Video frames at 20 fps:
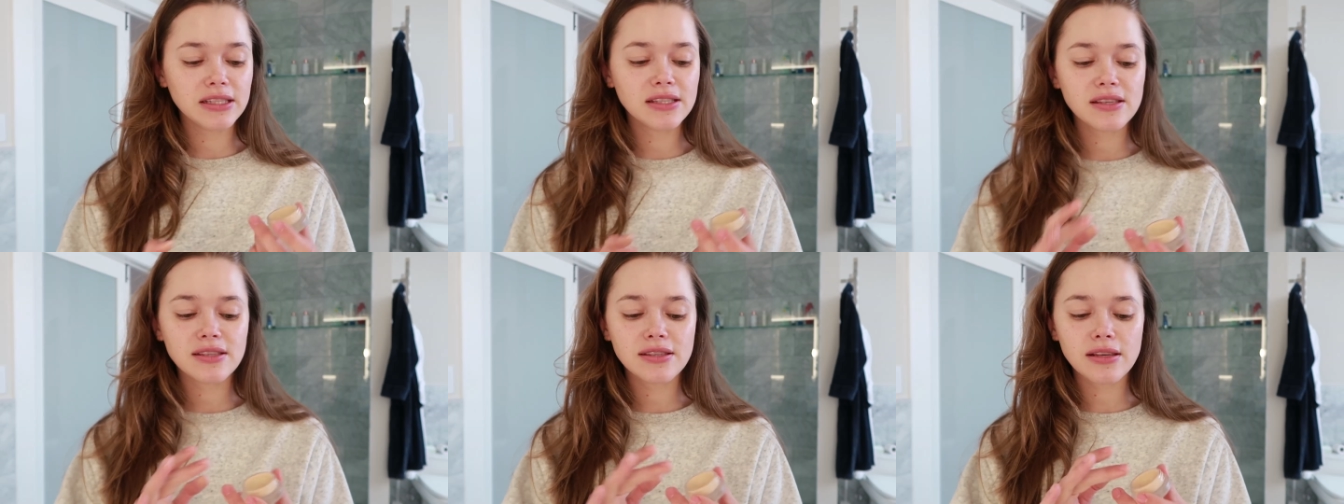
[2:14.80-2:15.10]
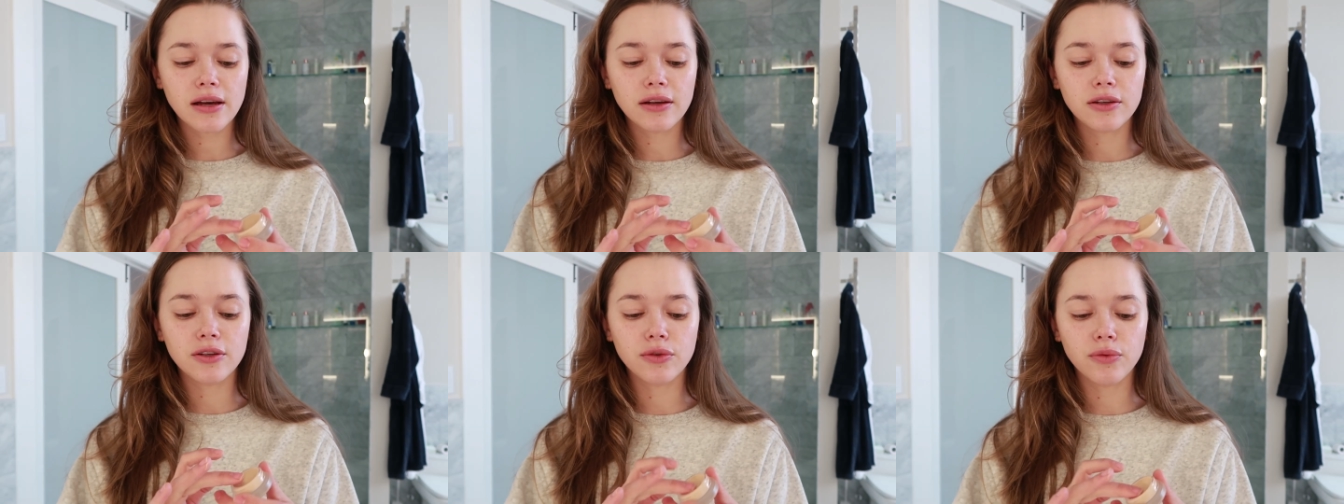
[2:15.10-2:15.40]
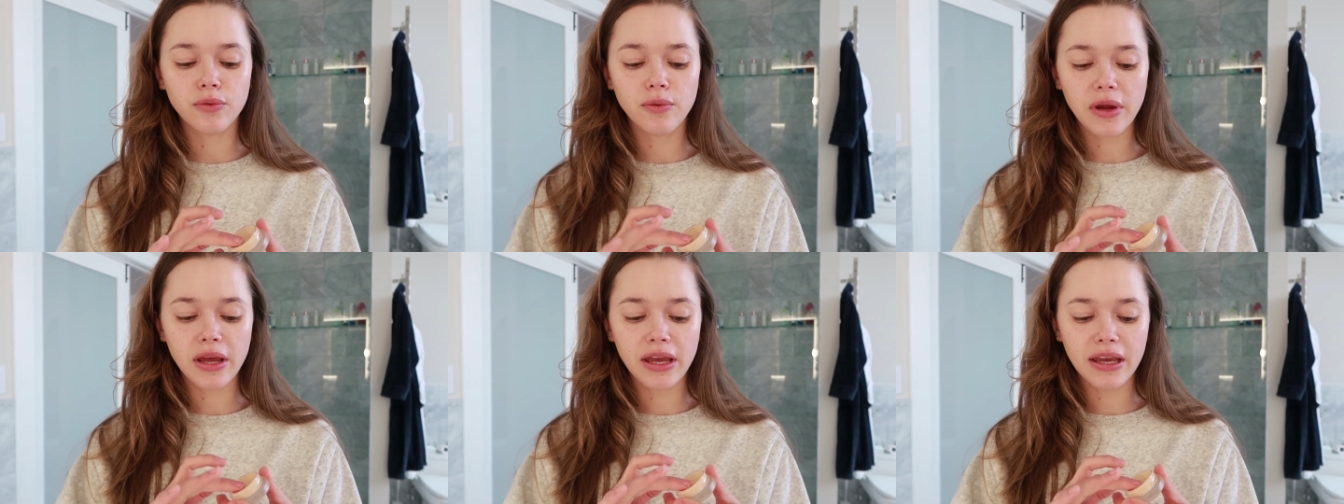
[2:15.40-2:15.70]
This is a
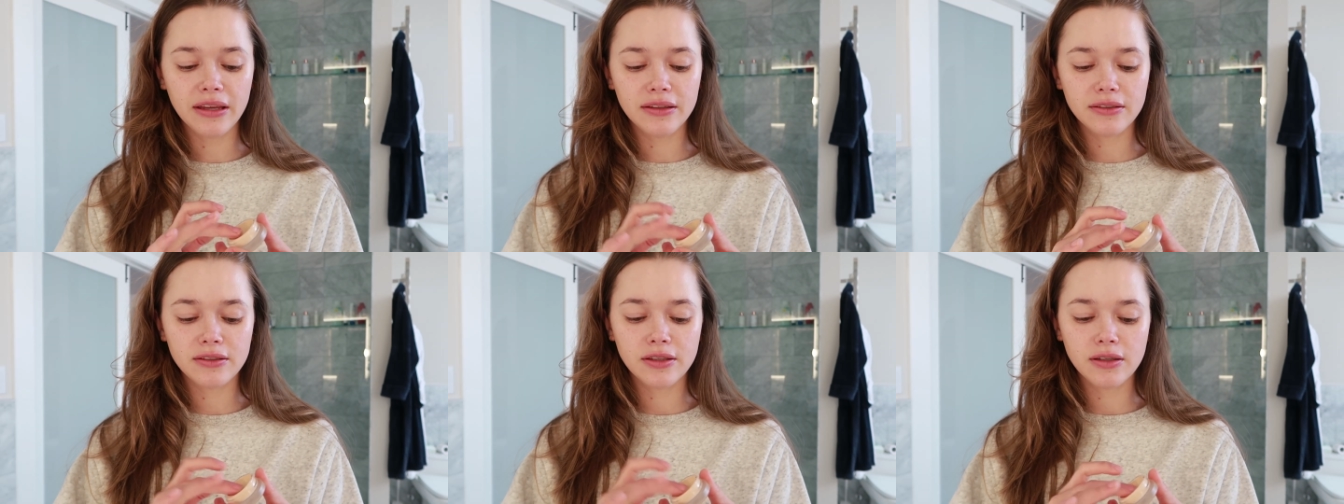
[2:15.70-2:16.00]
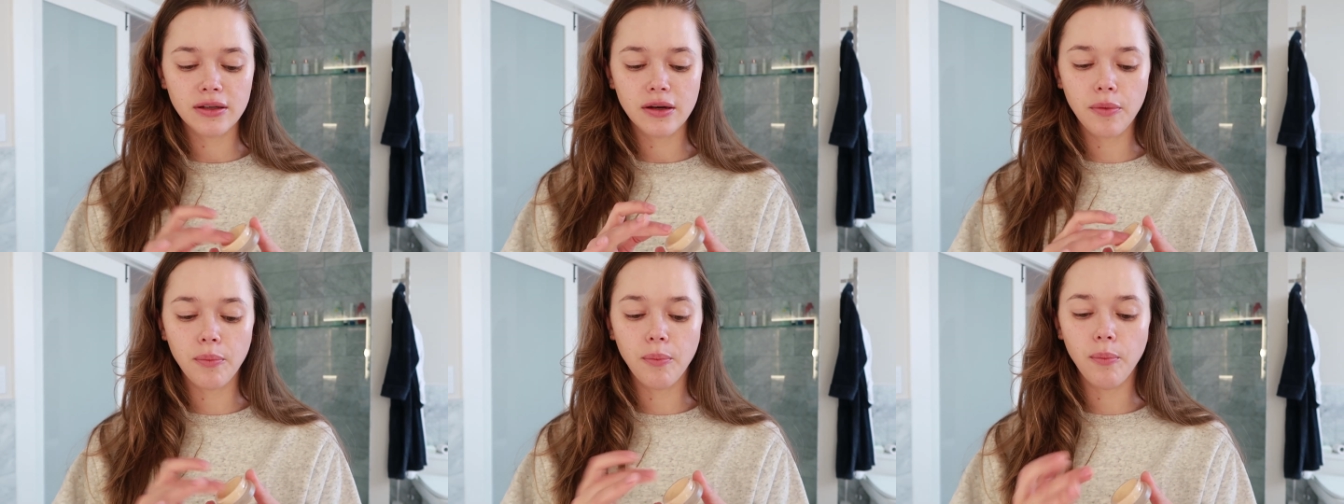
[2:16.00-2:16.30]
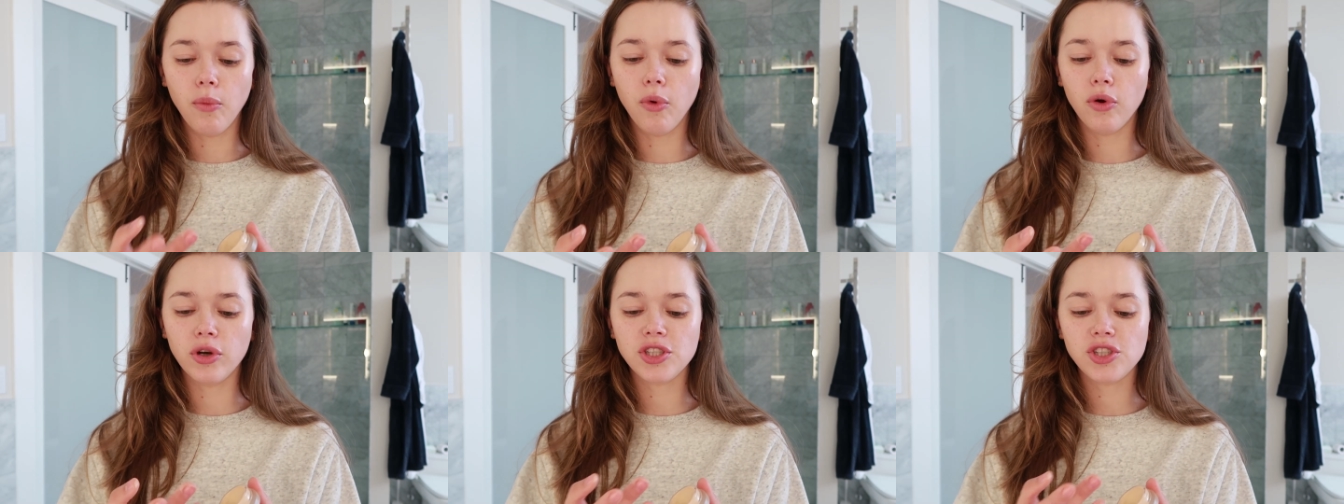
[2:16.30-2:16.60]
great
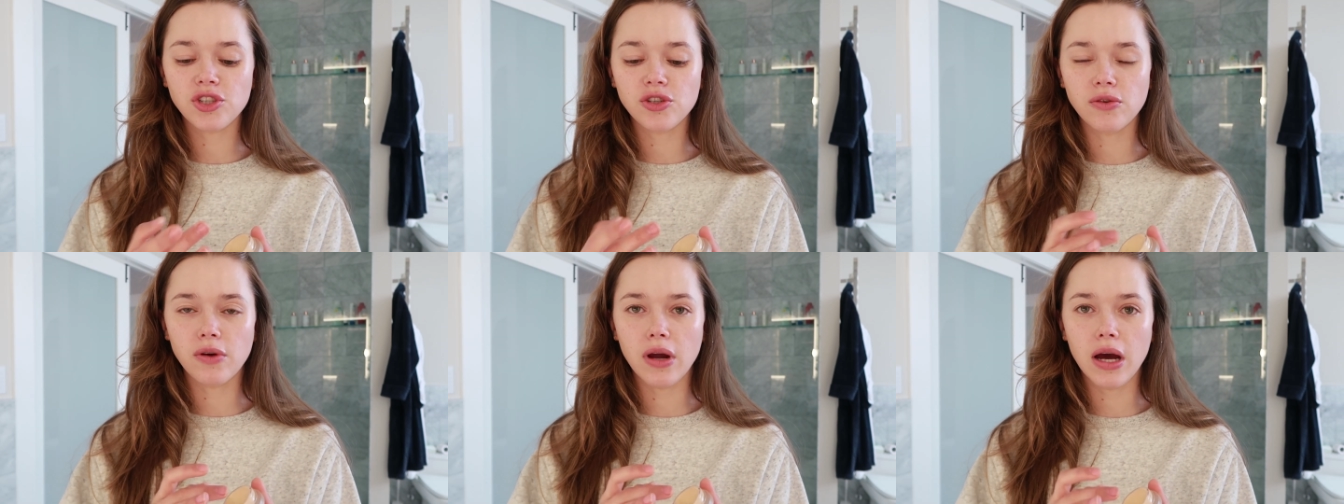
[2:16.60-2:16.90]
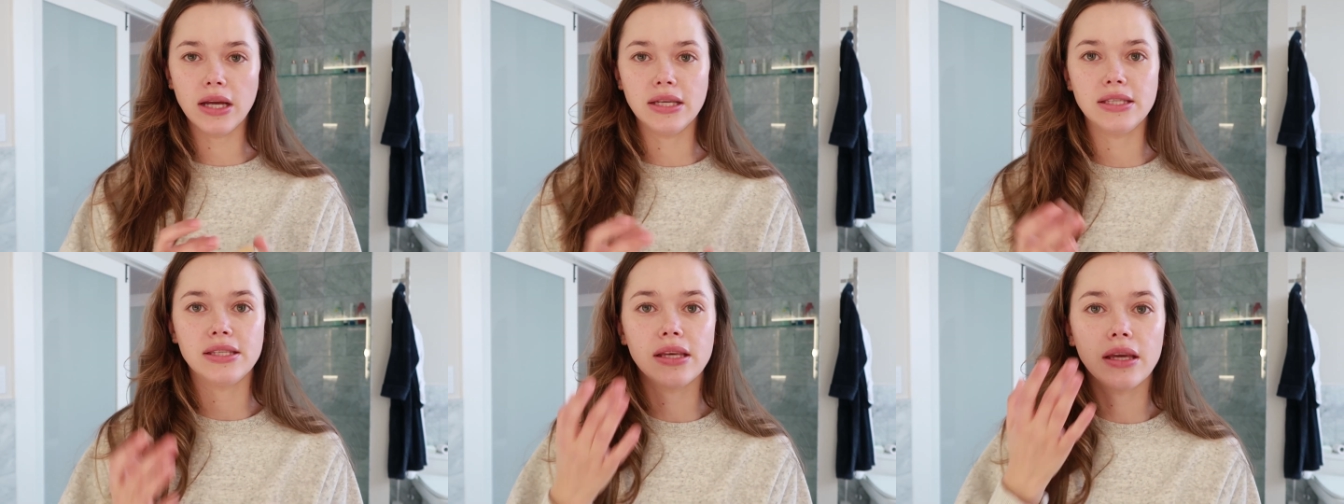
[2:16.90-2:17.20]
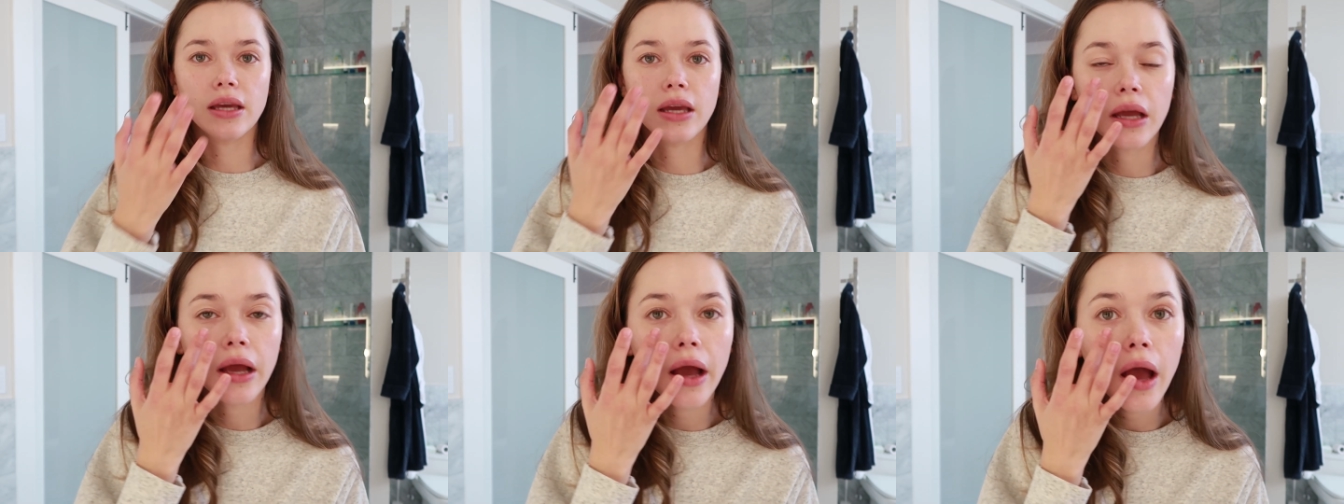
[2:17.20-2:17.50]

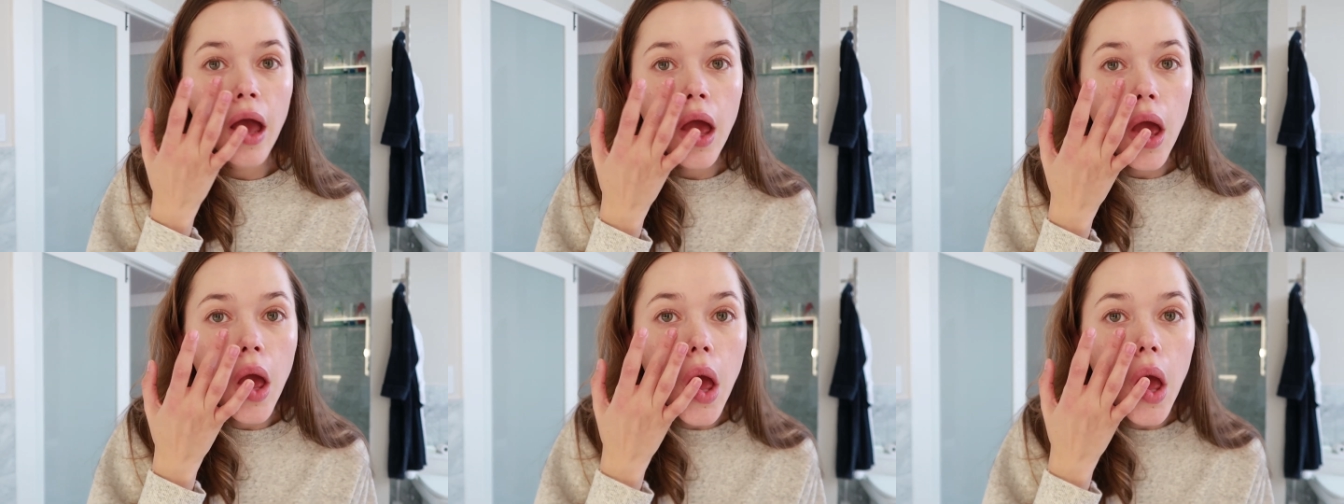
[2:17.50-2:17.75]
moisturizing